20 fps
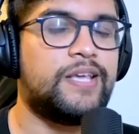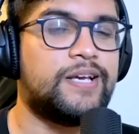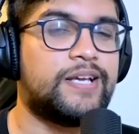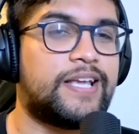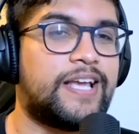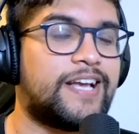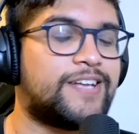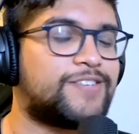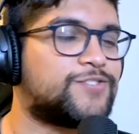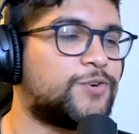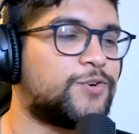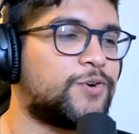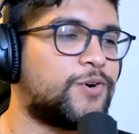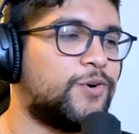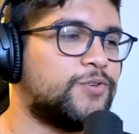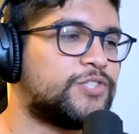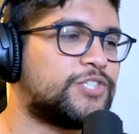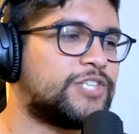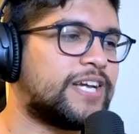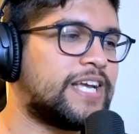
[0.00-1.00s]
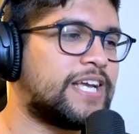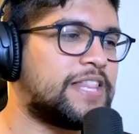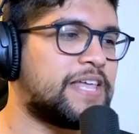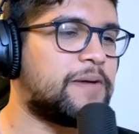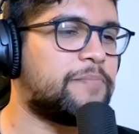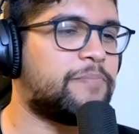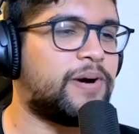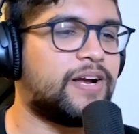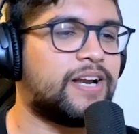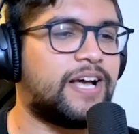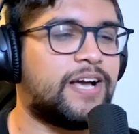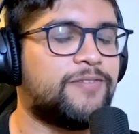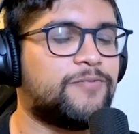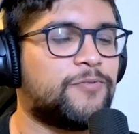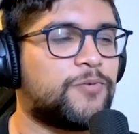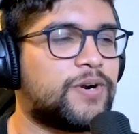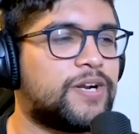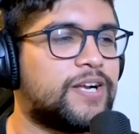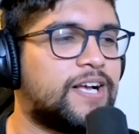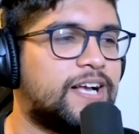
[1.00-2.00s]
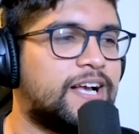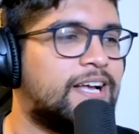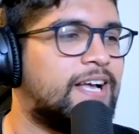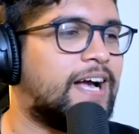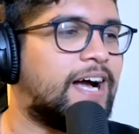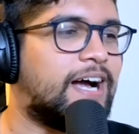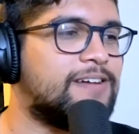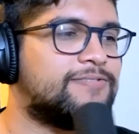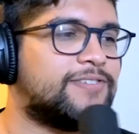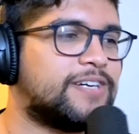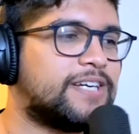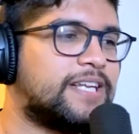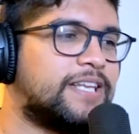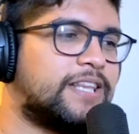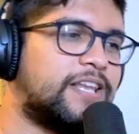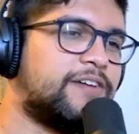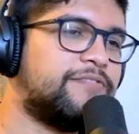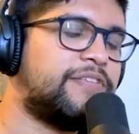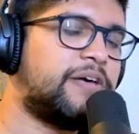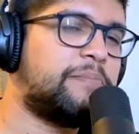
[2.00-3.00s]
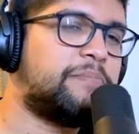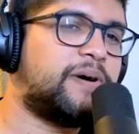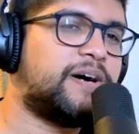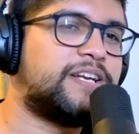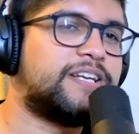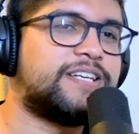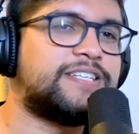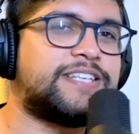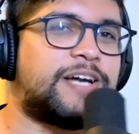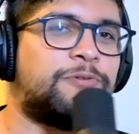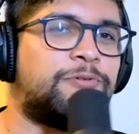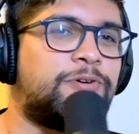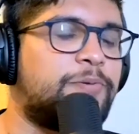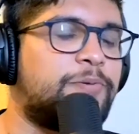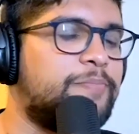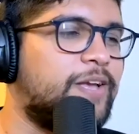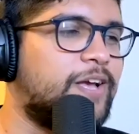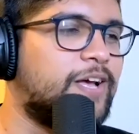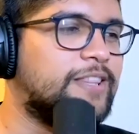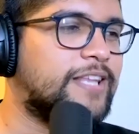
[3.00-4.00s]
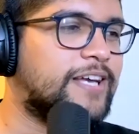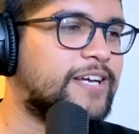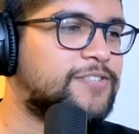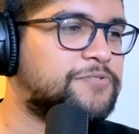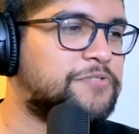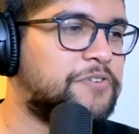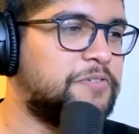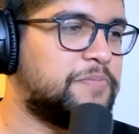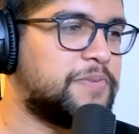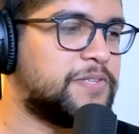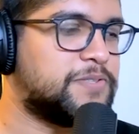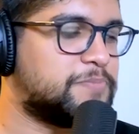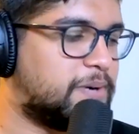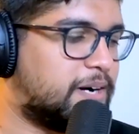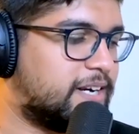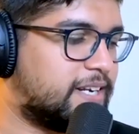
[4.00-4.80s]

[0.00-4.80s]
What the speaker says: yeah, so go check out that pod. I fucking love that podcast. I want to be on Lex Friedman's podcast.